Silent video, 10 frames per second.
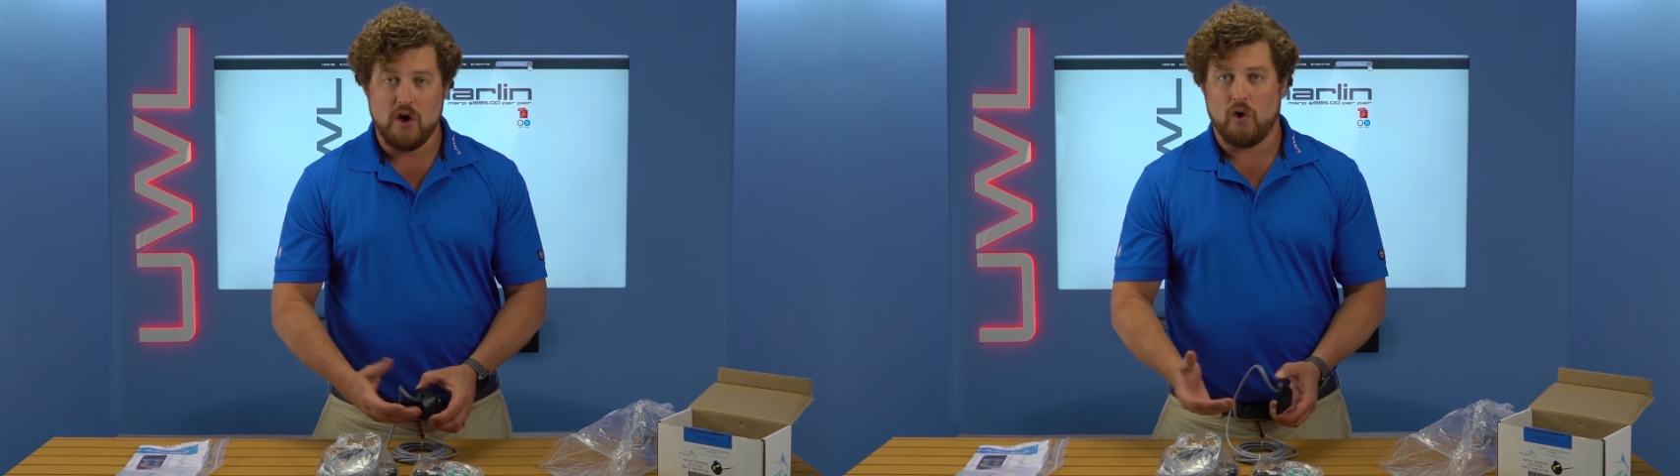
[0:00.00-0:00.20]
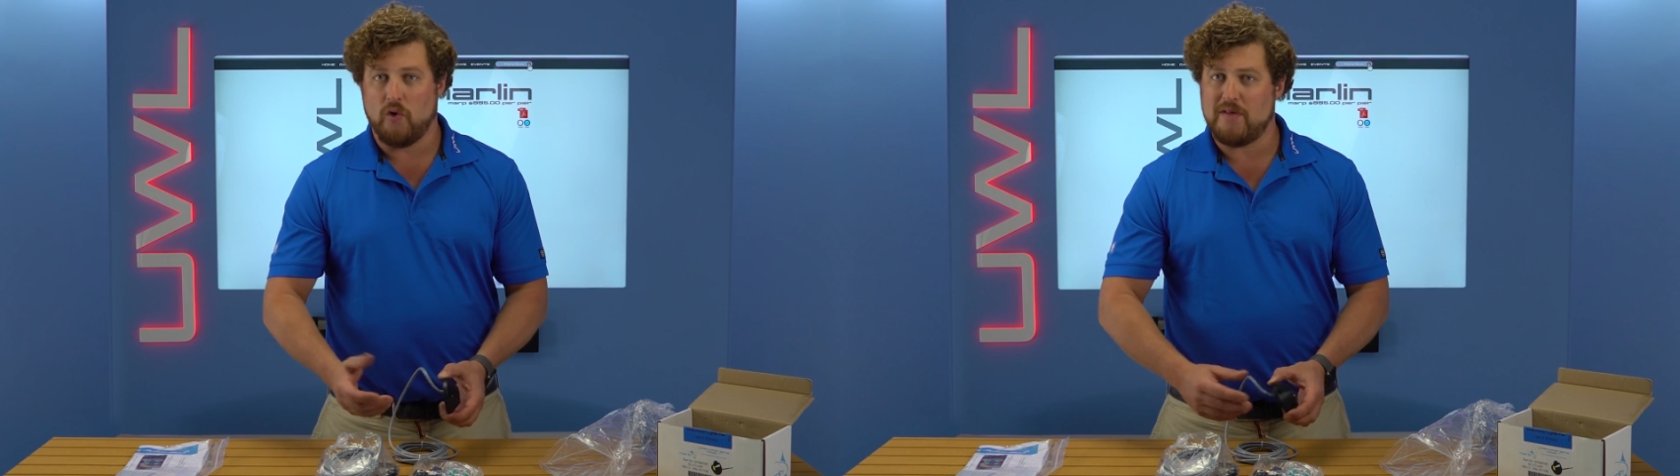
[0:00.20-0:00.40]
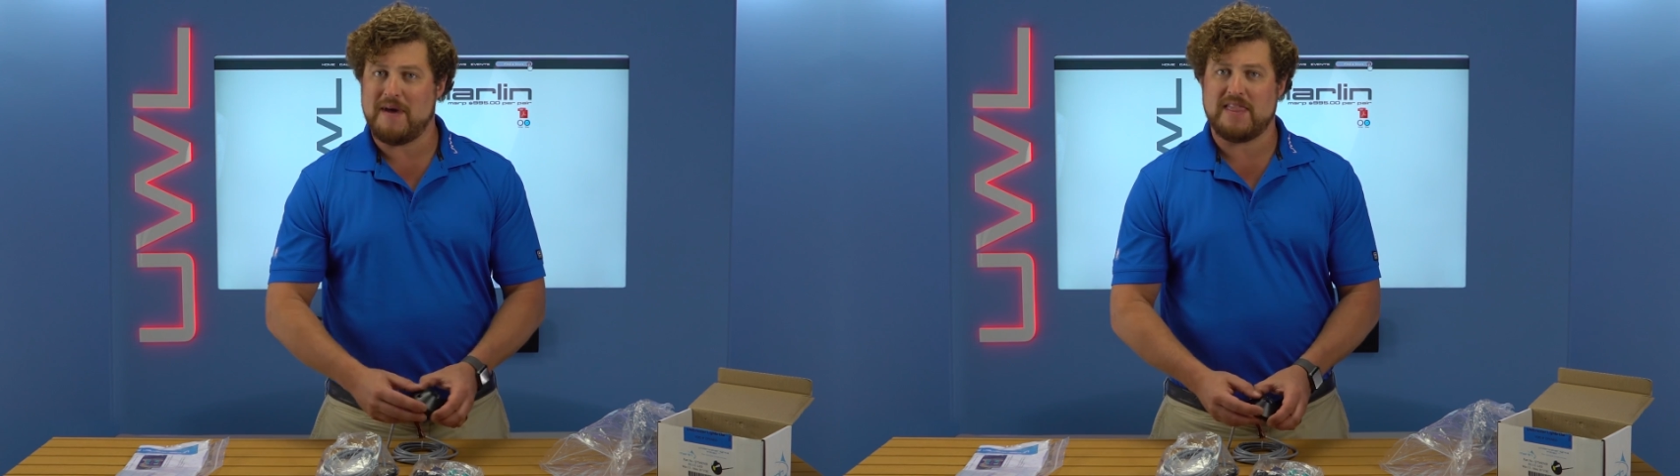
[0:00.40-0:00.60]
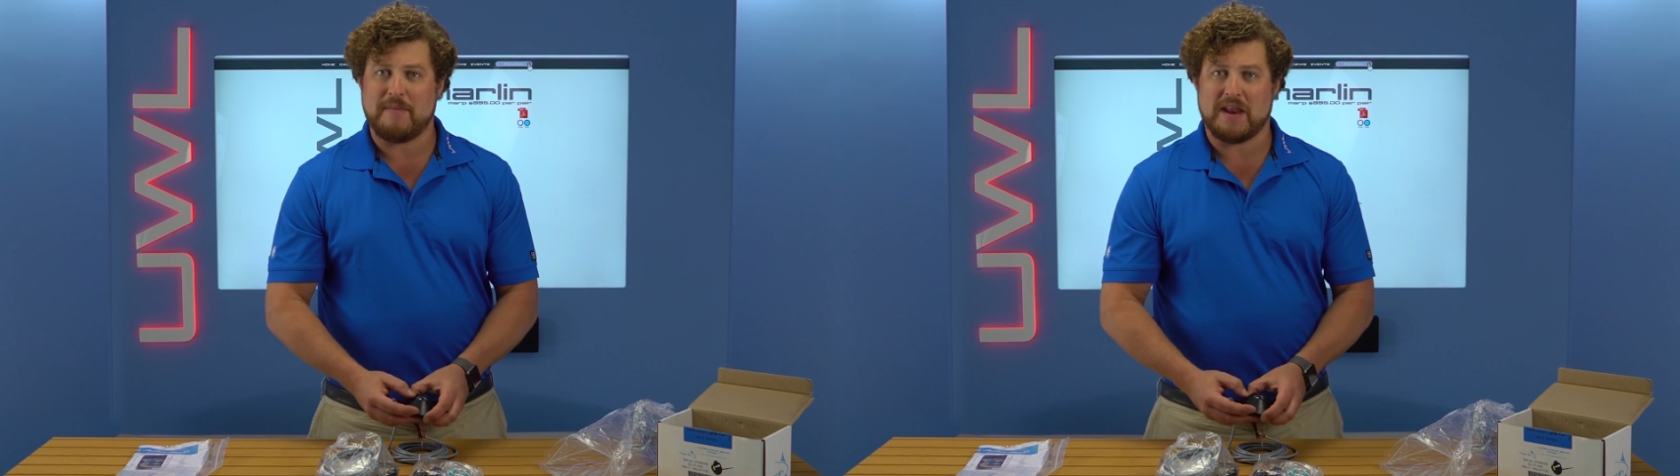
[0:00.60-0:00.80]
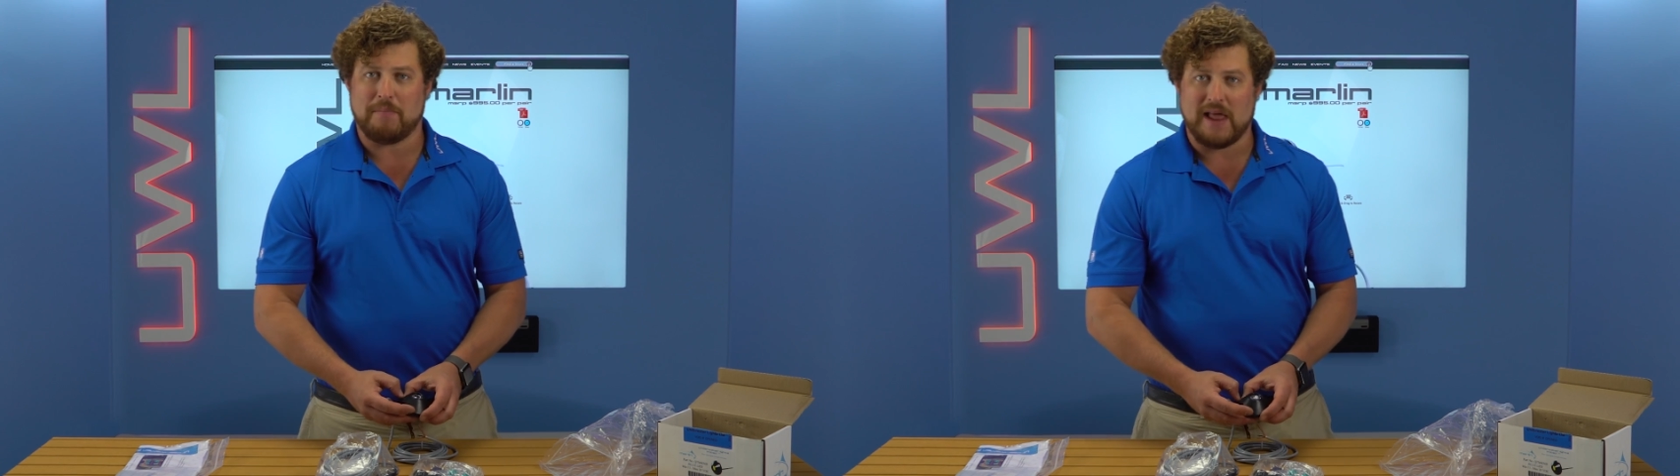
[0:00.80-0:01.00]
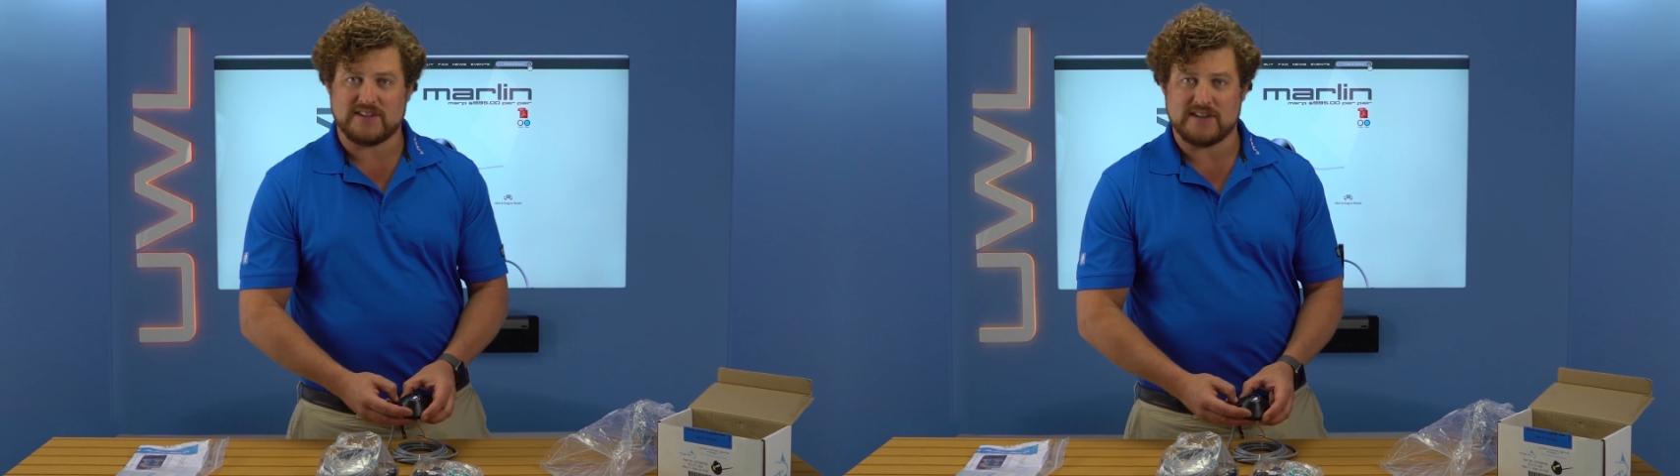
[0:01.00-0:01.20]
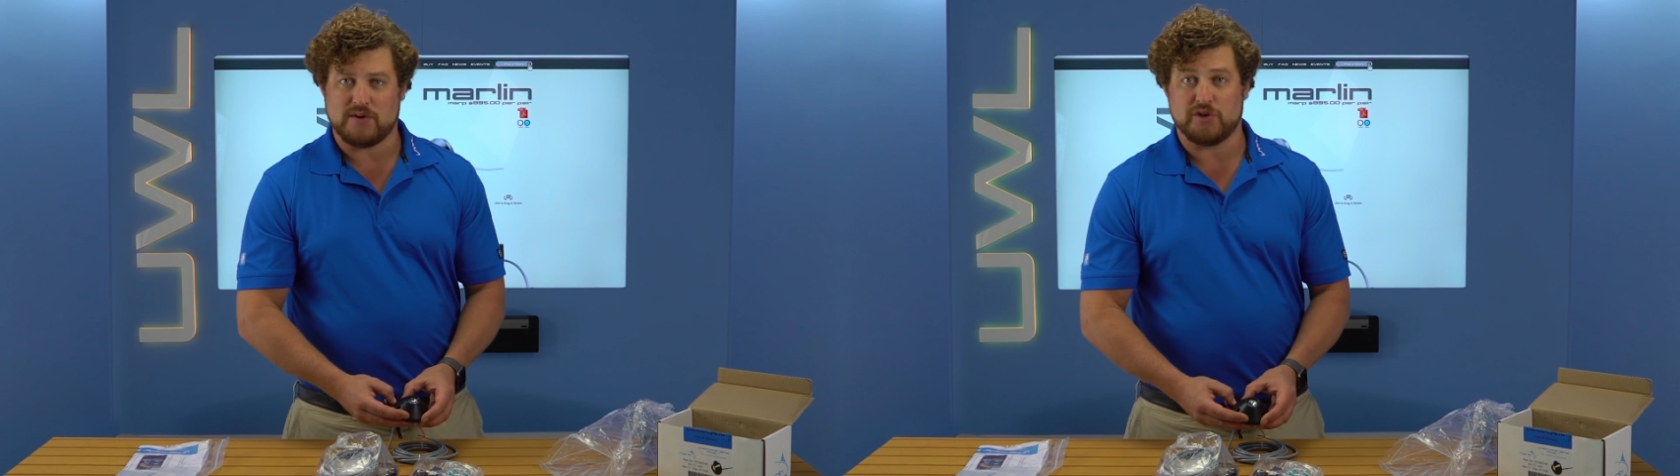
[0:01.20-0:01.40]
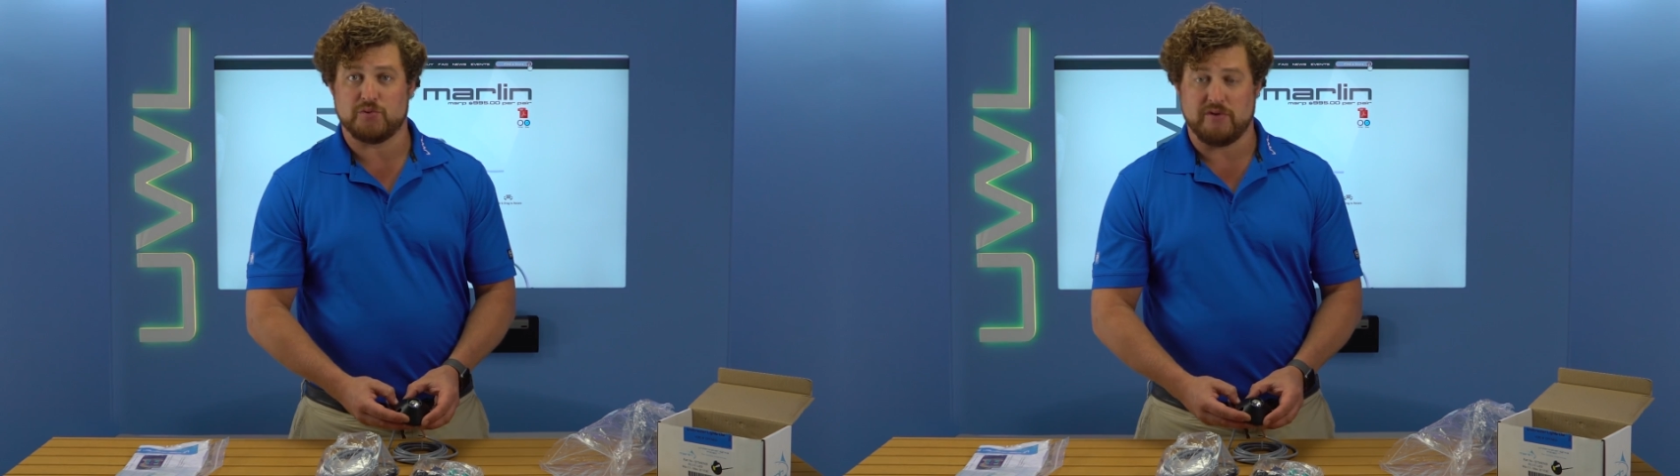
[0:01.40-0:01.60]
or they make them out of plastic,
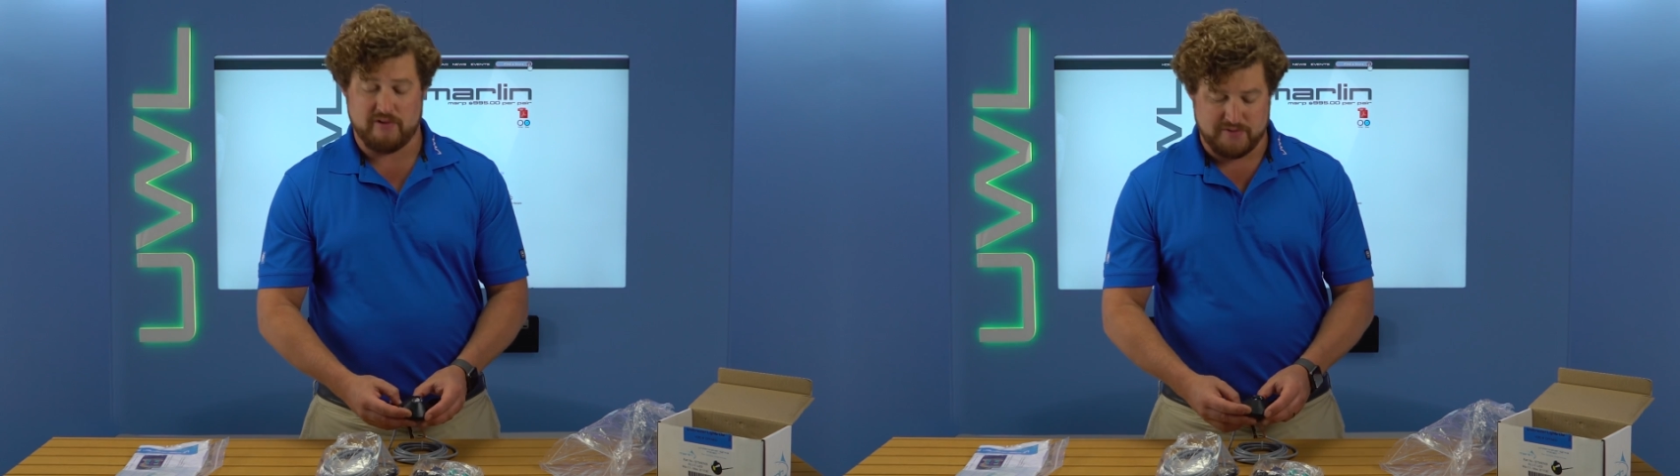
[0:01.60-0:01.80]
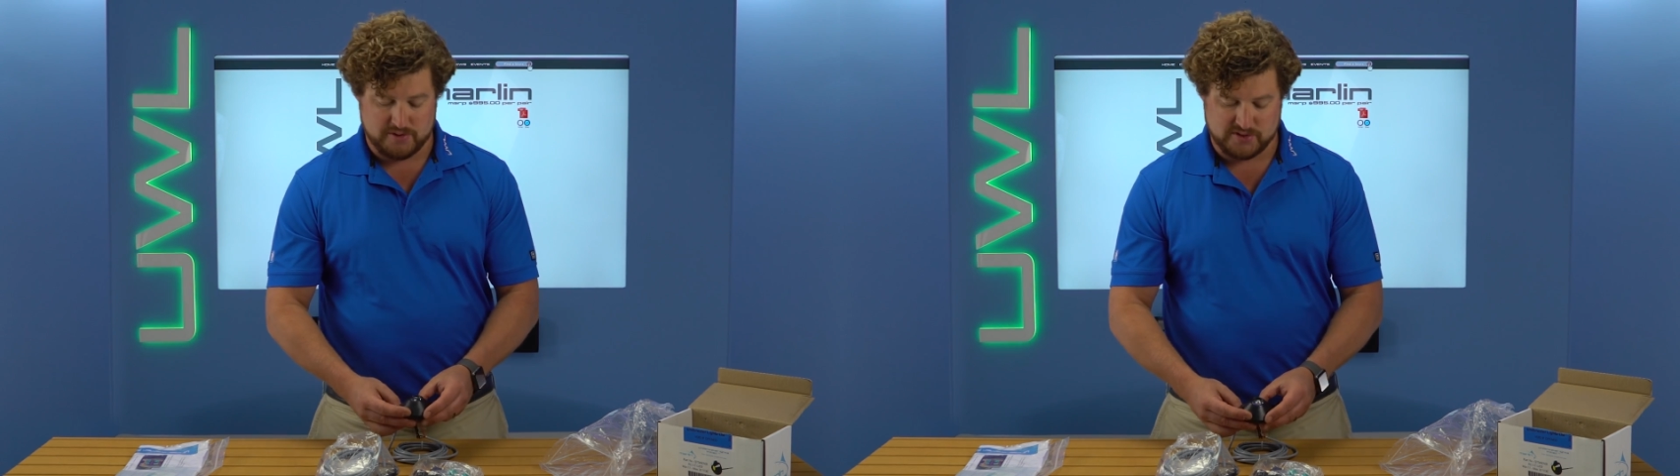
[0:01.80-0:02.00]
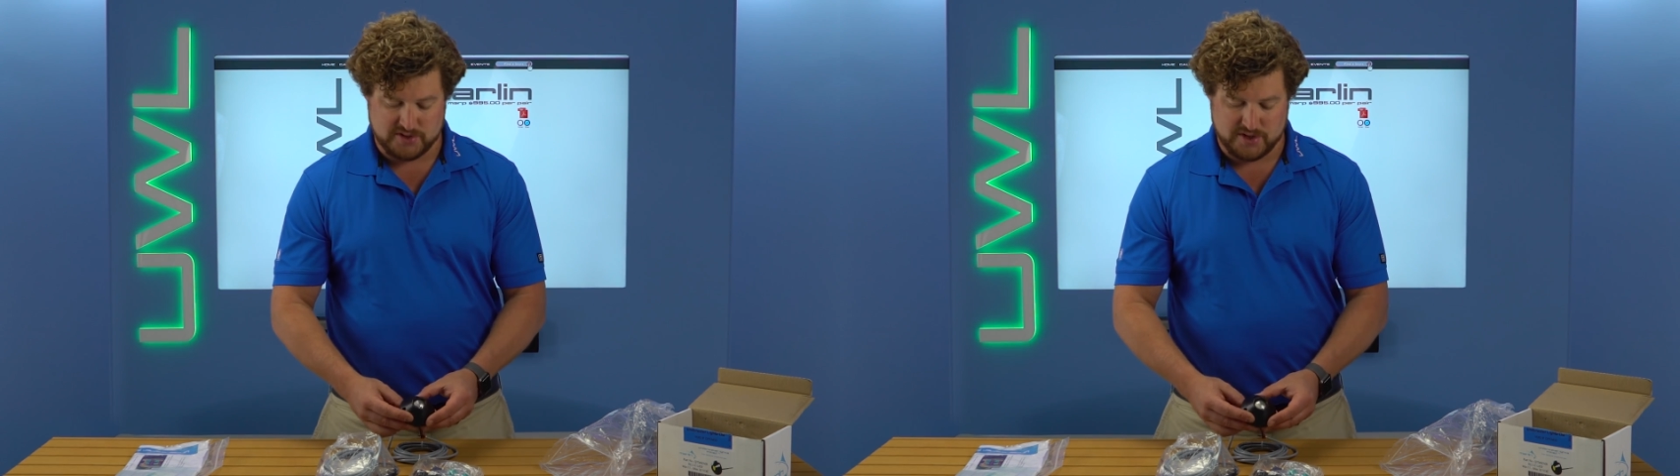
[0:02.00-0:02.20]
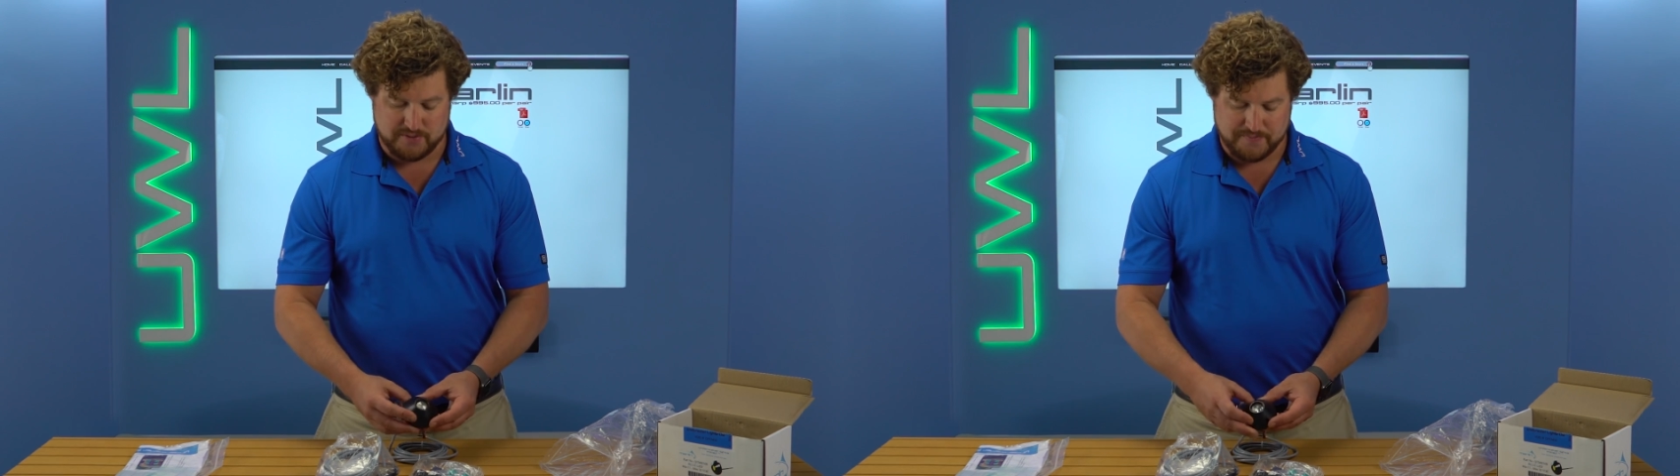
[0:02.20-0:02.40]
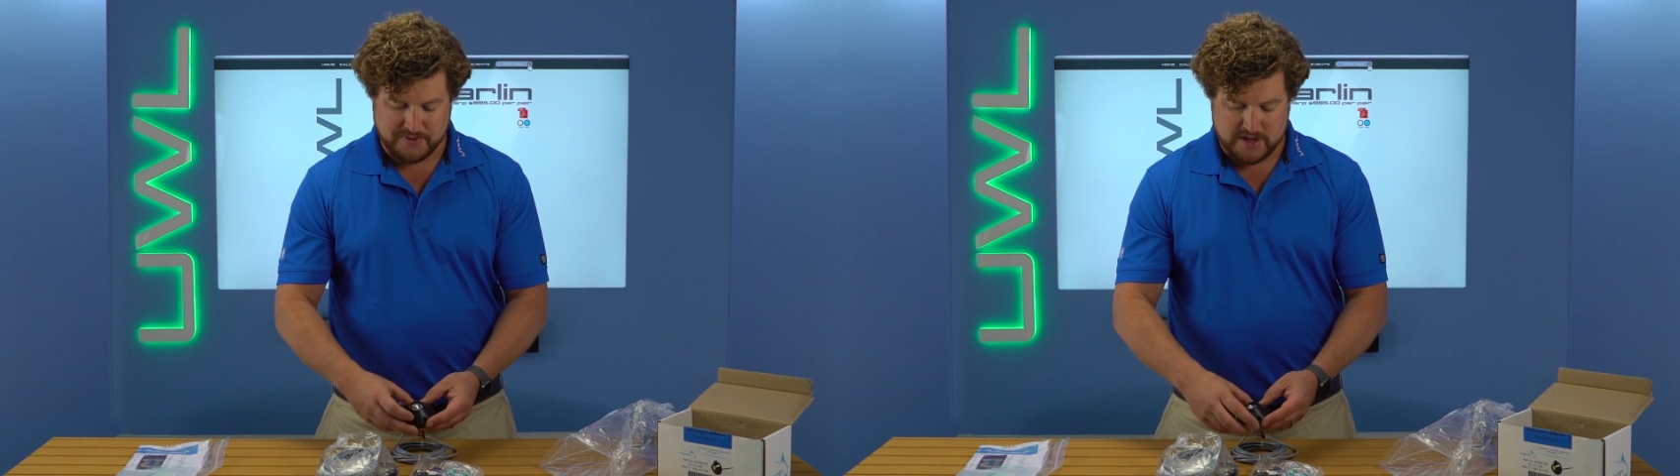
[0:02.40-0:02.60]
which we refuse to do.